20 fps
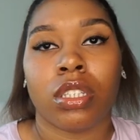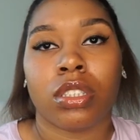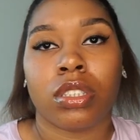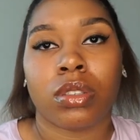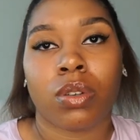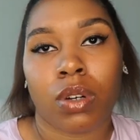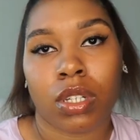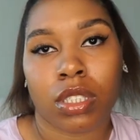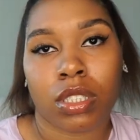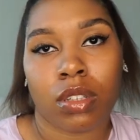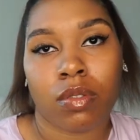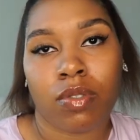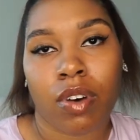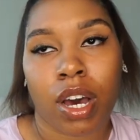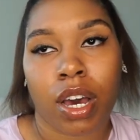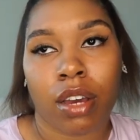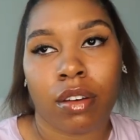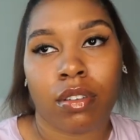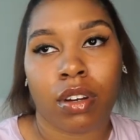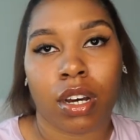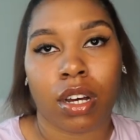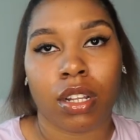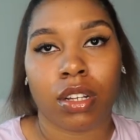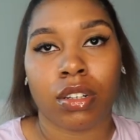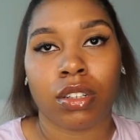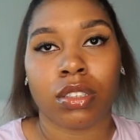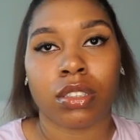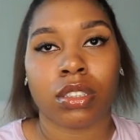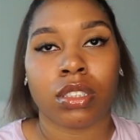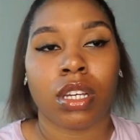
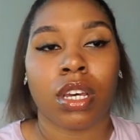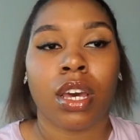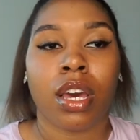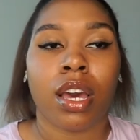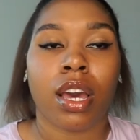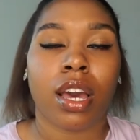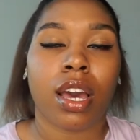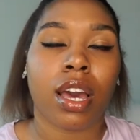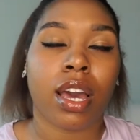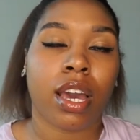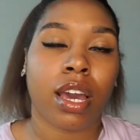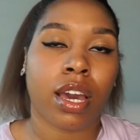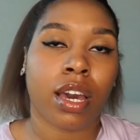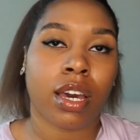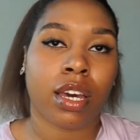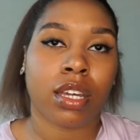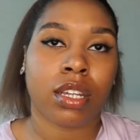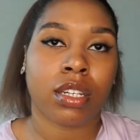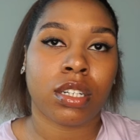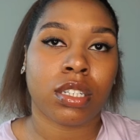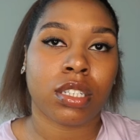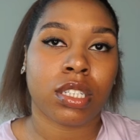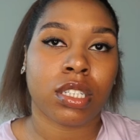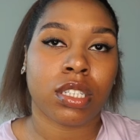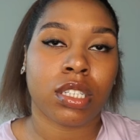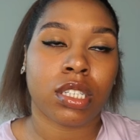$25, and